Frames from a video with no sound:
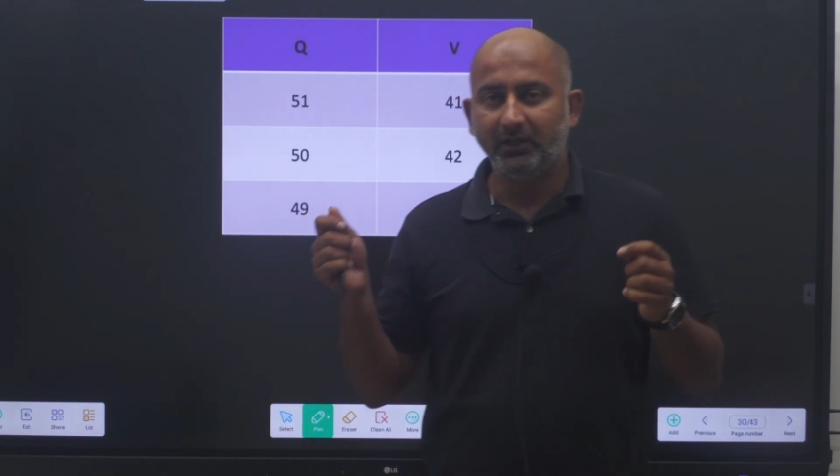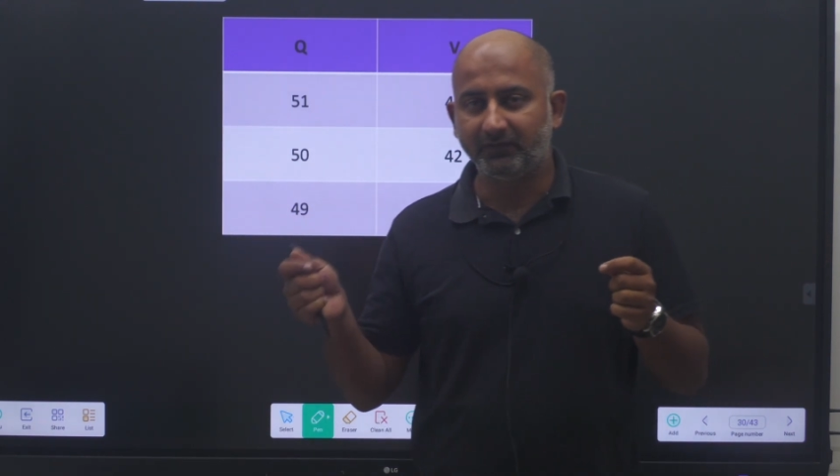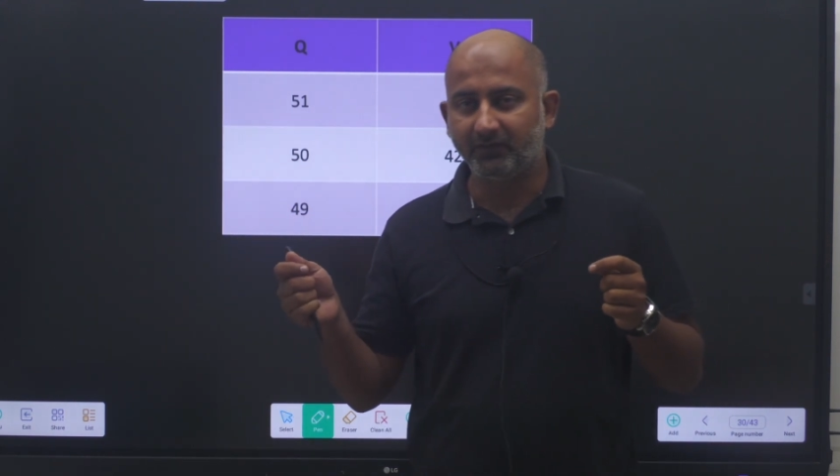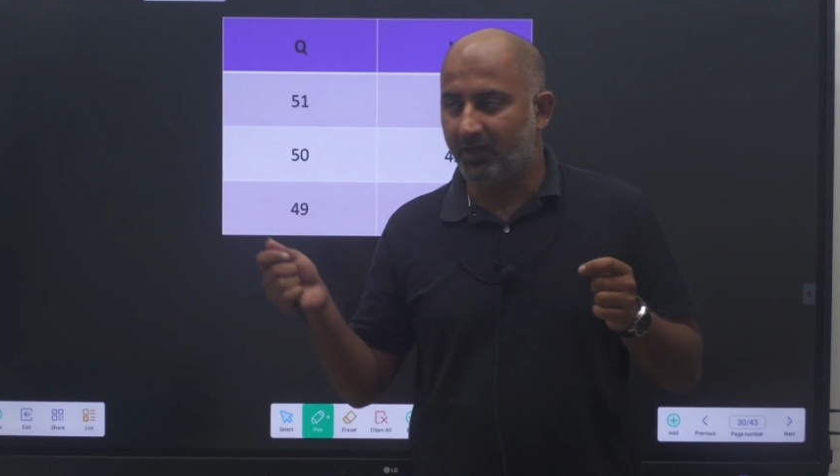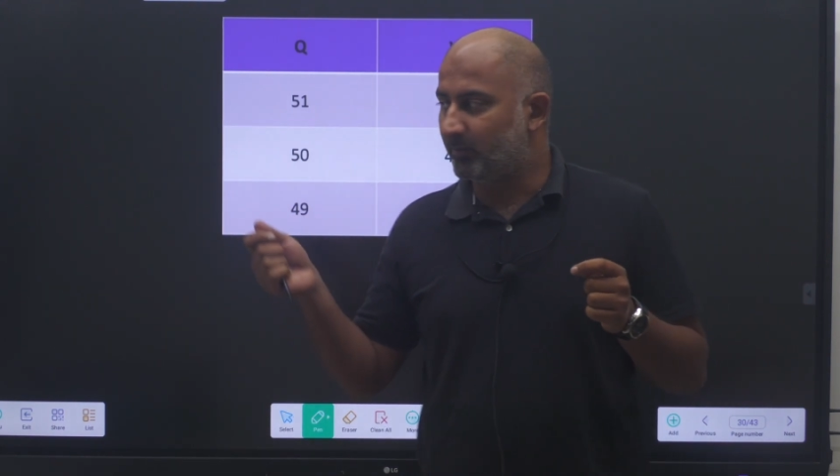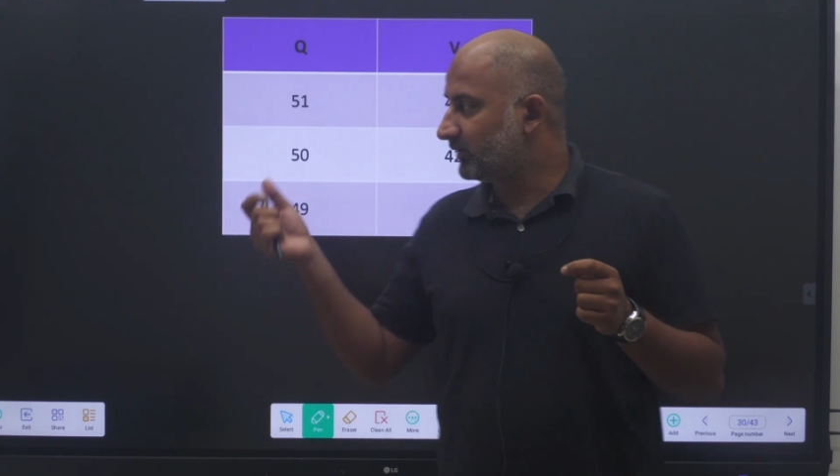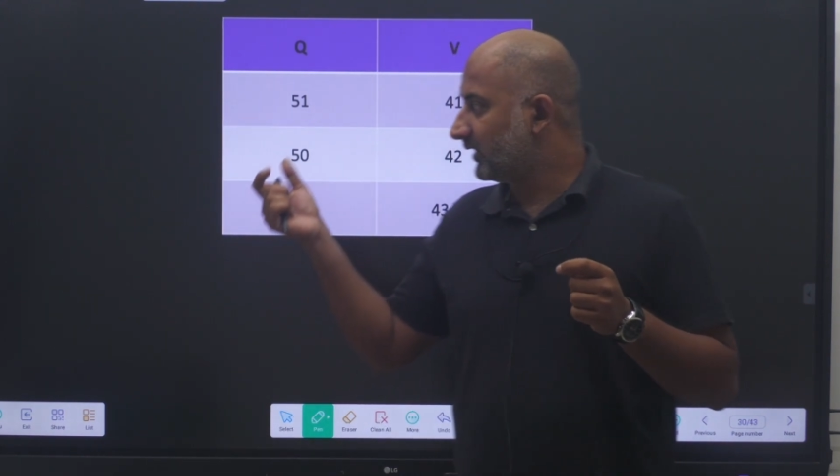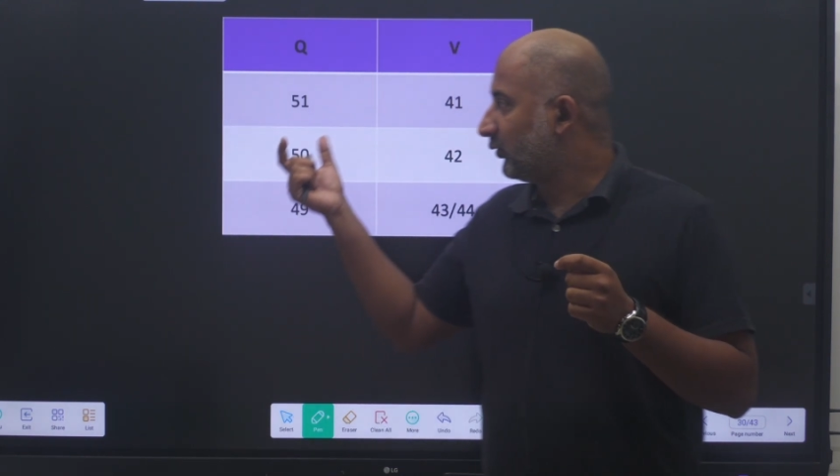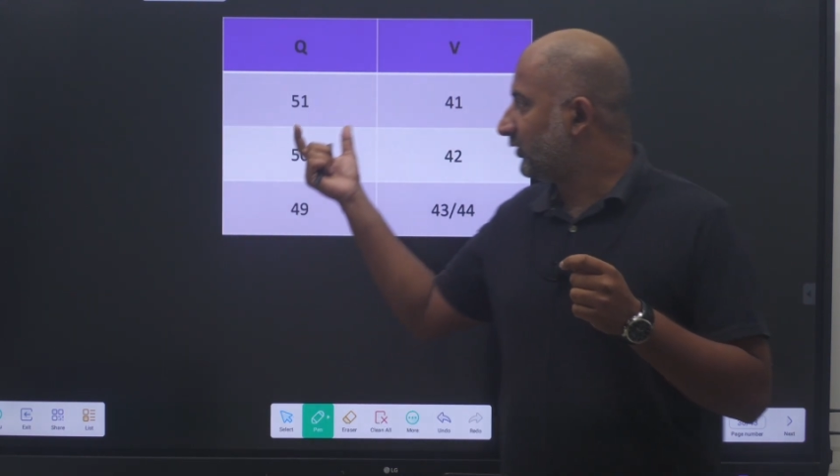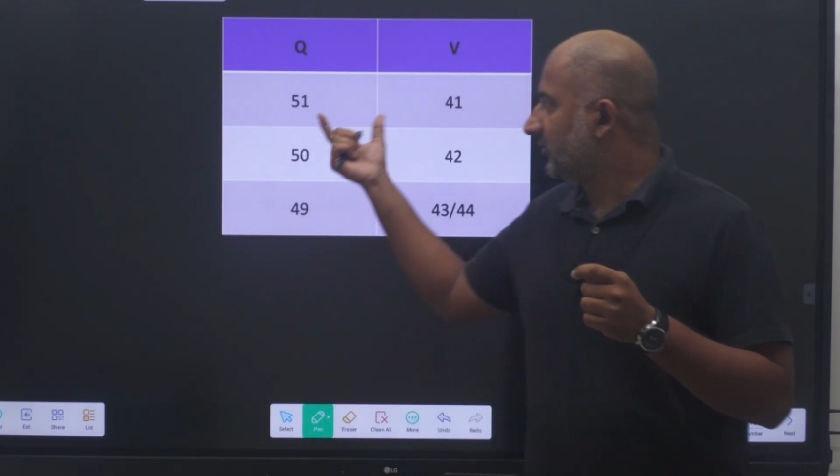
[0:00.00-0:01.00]
It's an
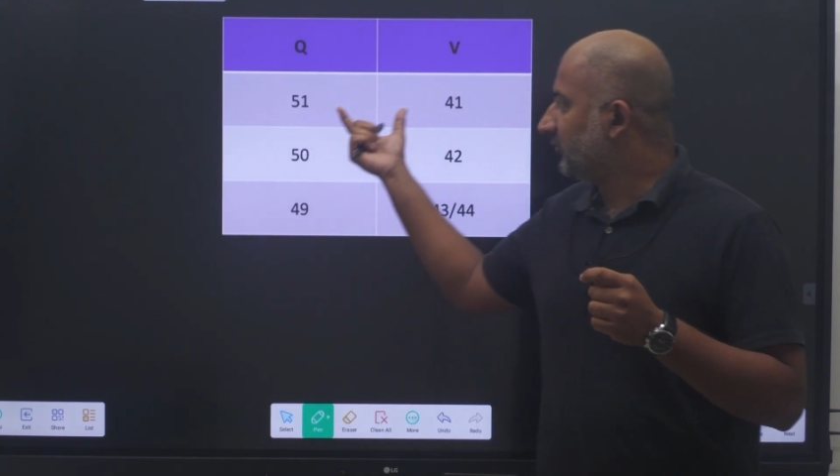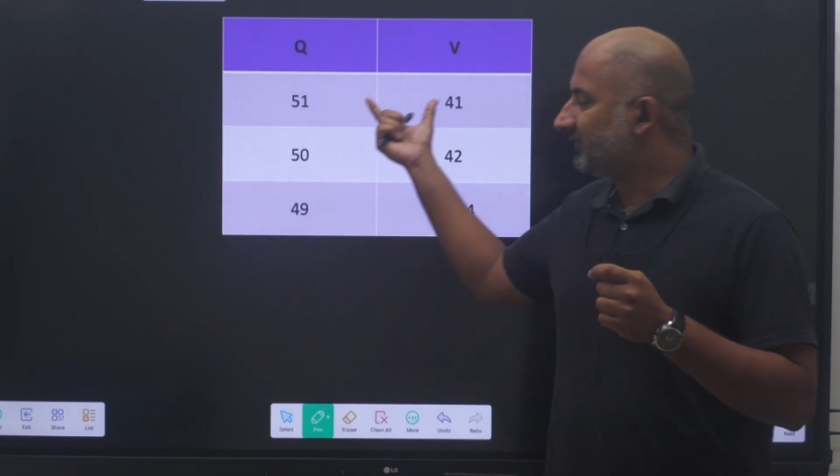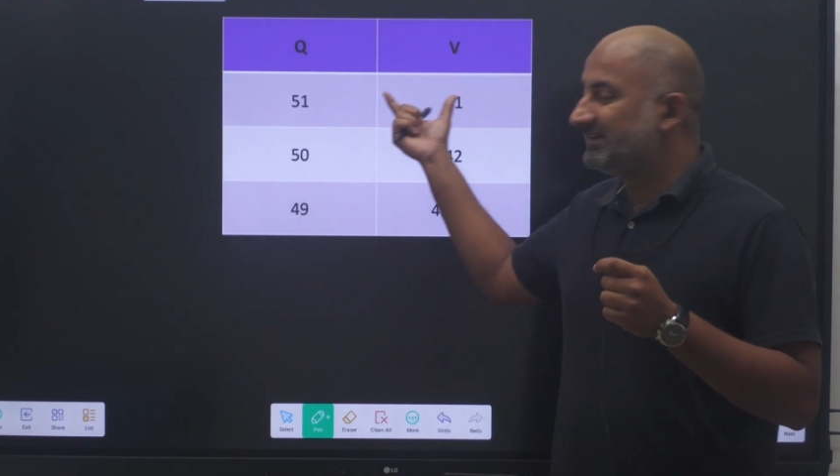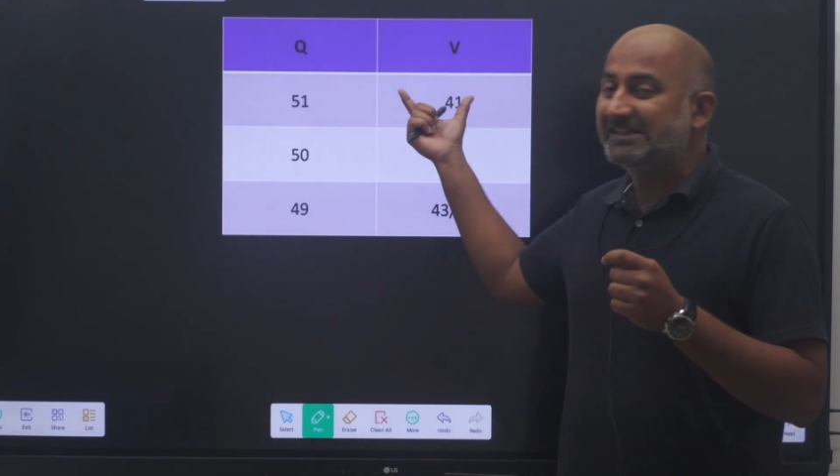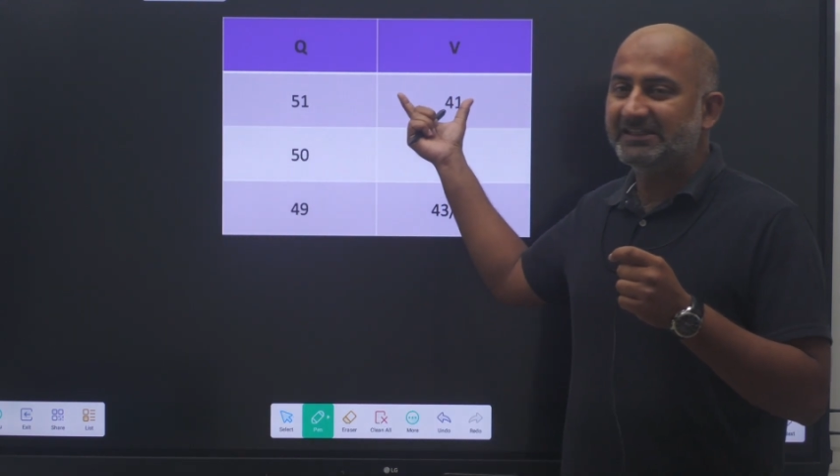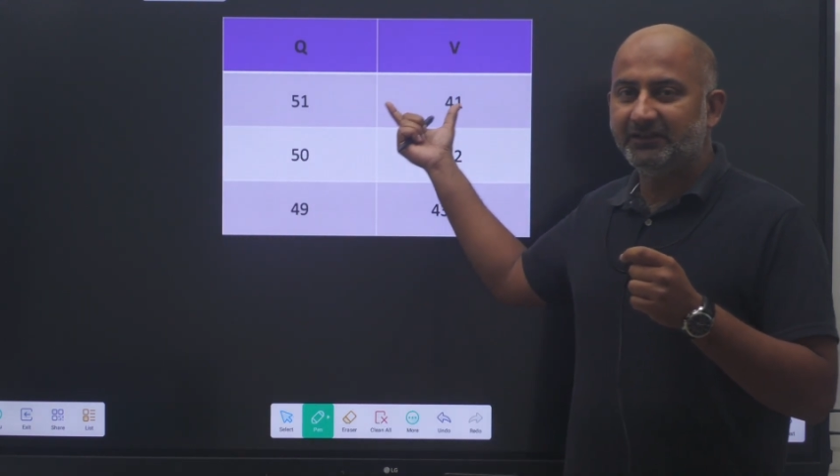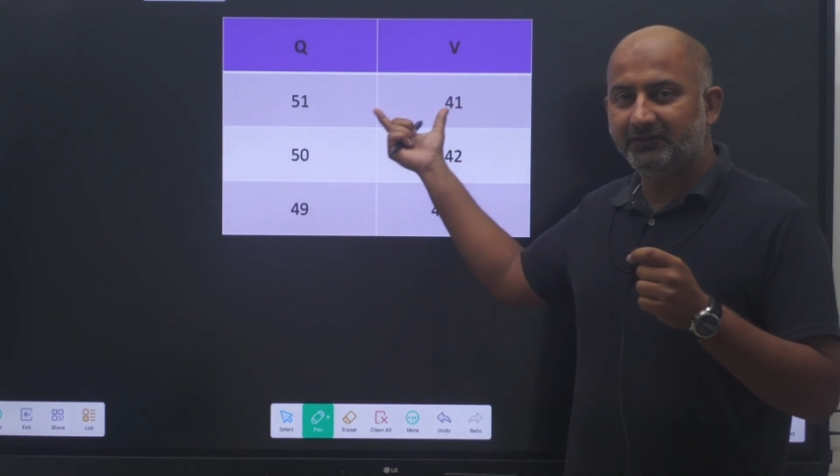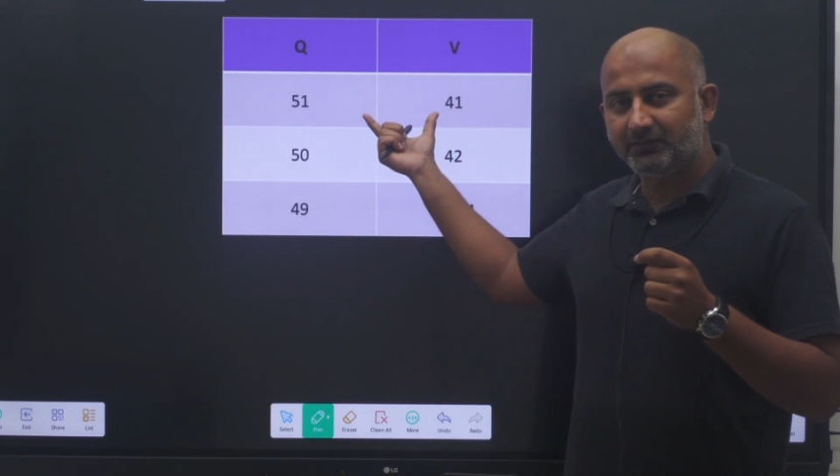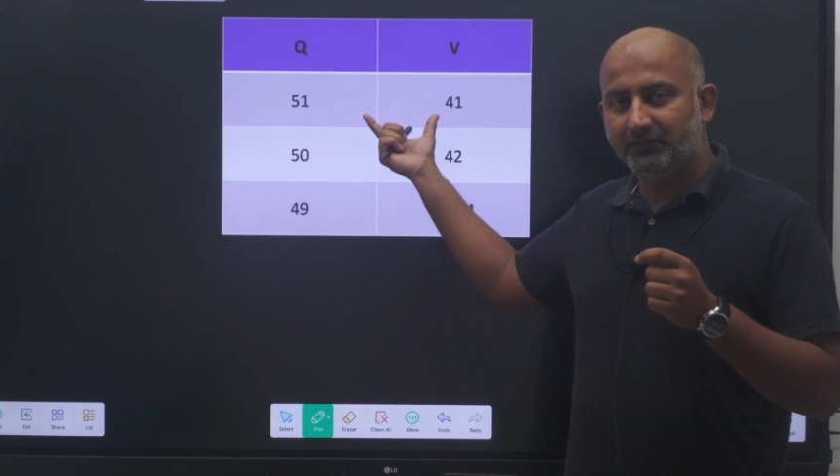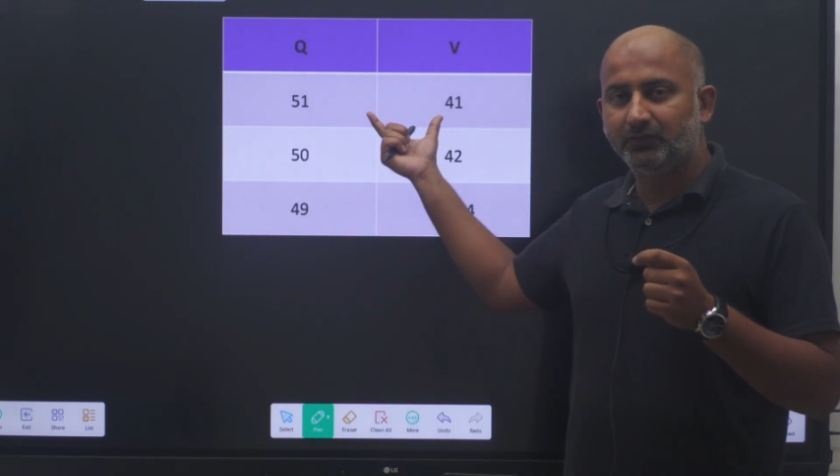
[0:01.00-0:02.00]
outcome of
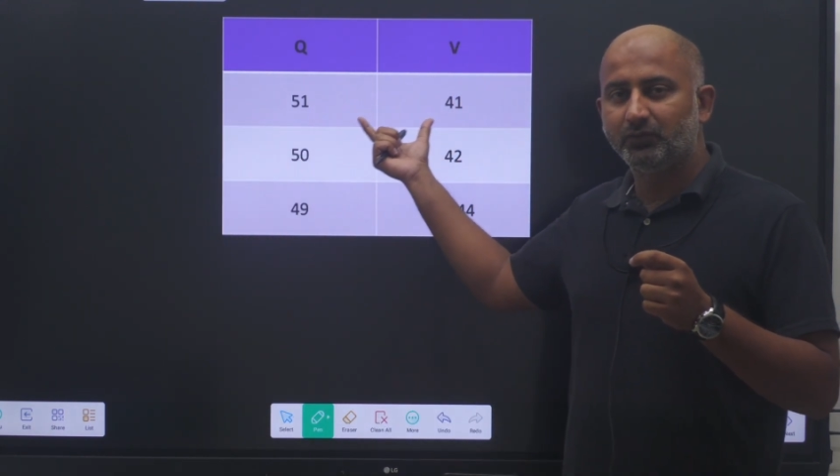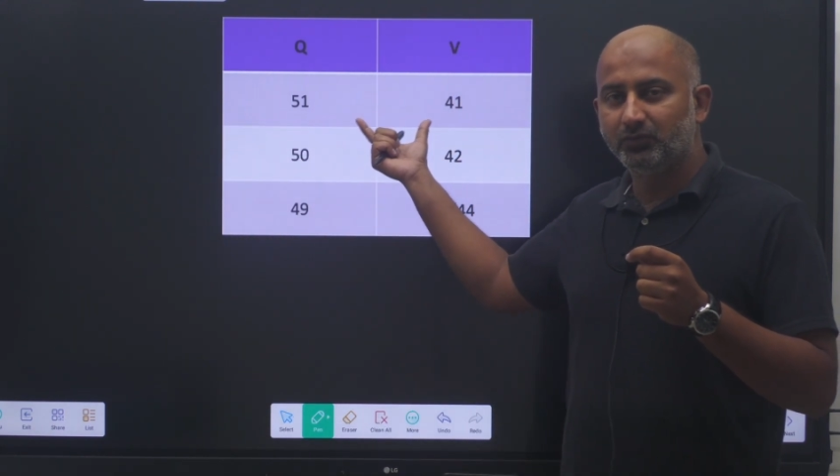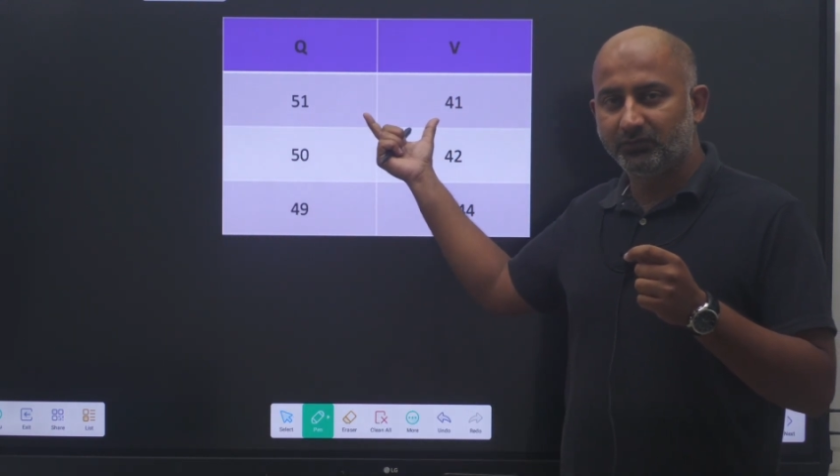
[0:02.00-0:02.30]
these two